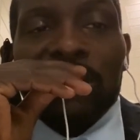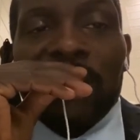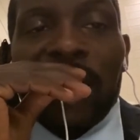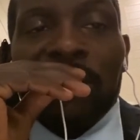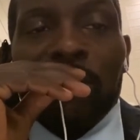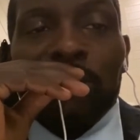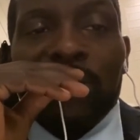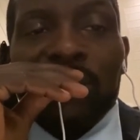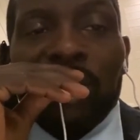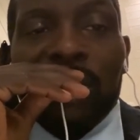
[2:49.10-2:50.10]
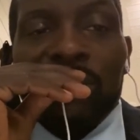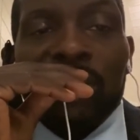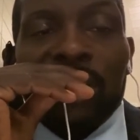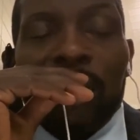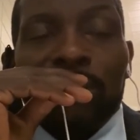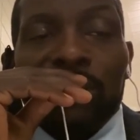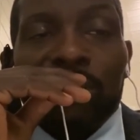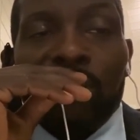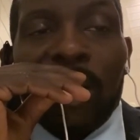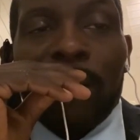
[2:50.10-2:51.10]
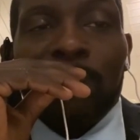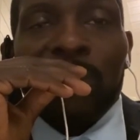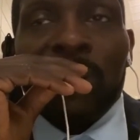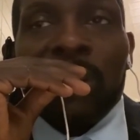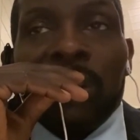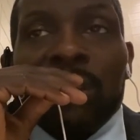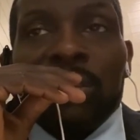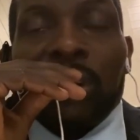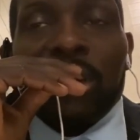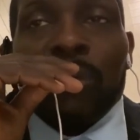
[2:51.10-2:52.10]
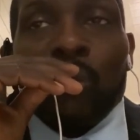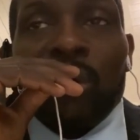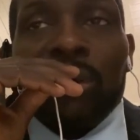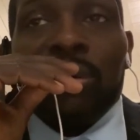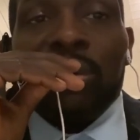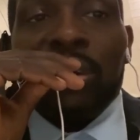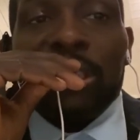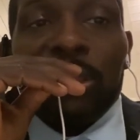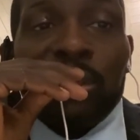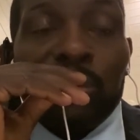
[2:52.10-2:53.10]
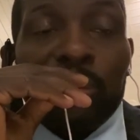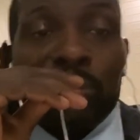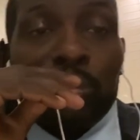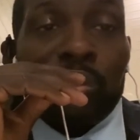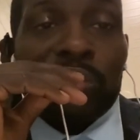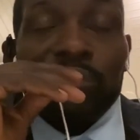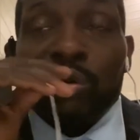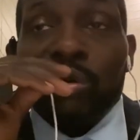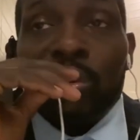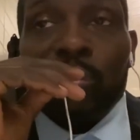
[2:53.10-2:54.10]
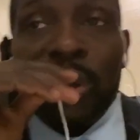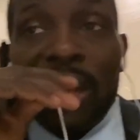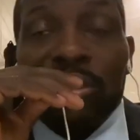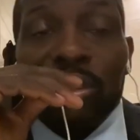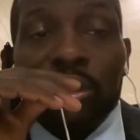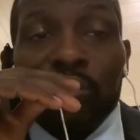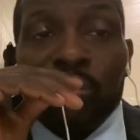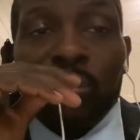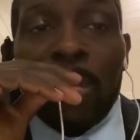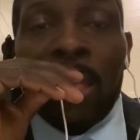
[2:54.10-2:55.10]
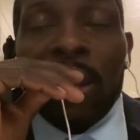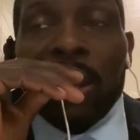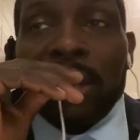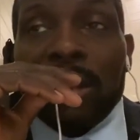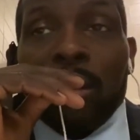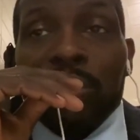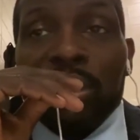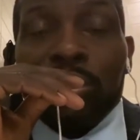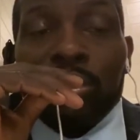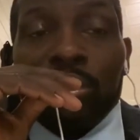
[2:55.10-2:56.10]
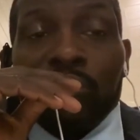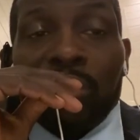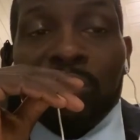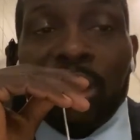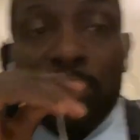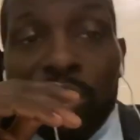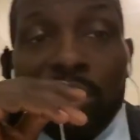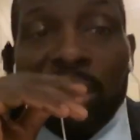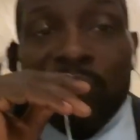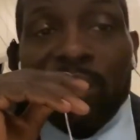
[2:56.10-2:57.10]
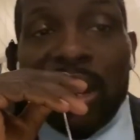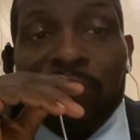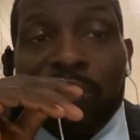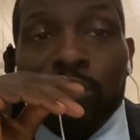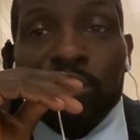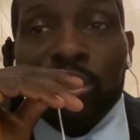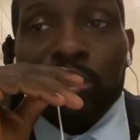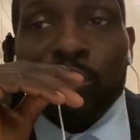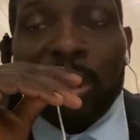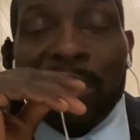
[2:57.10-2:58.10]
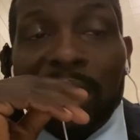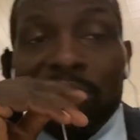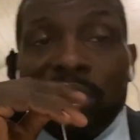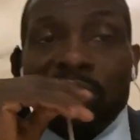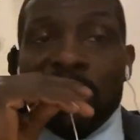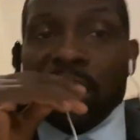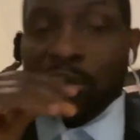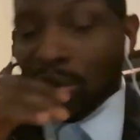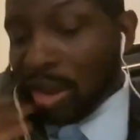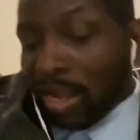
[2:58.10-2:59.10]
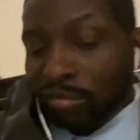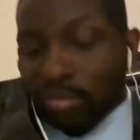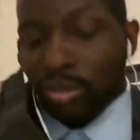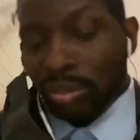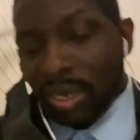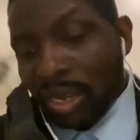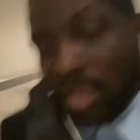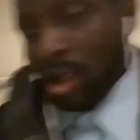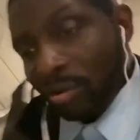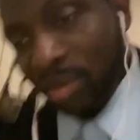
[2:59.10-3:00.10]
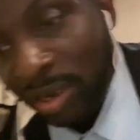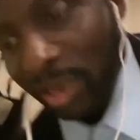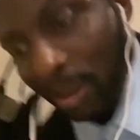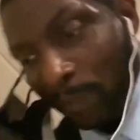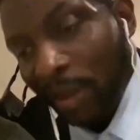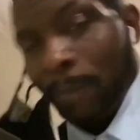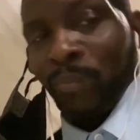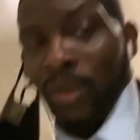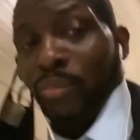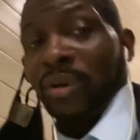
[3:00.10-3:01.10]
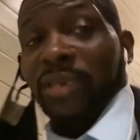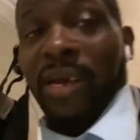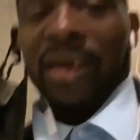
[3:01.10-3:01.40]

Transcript: gang knows. Make sure y'all like, share, comment, subscribe. So I get more hood news reports from your hood reaction guru. And like I always at Church on Rev God, we going to 54321. I'm holler y'all. On the next one, you can y'all dig that, man. The boy's.